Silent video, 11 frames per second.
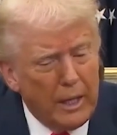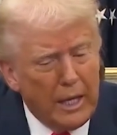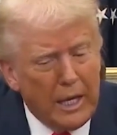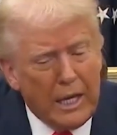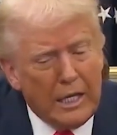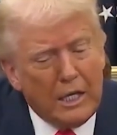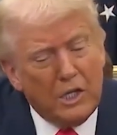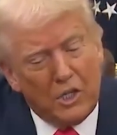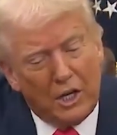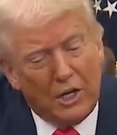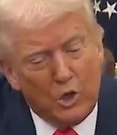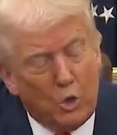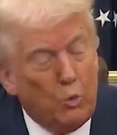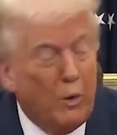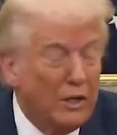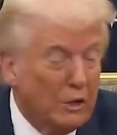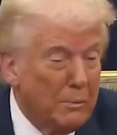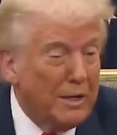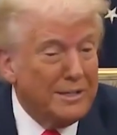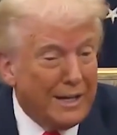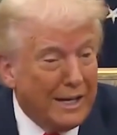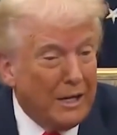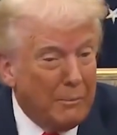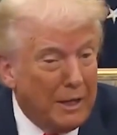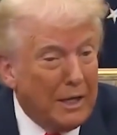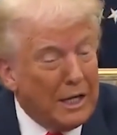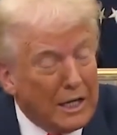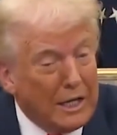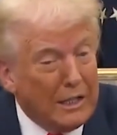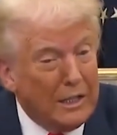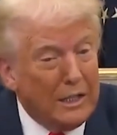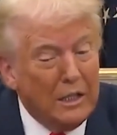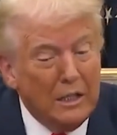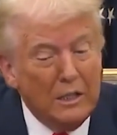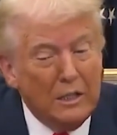And I said I should wait till my second meeting, and I did.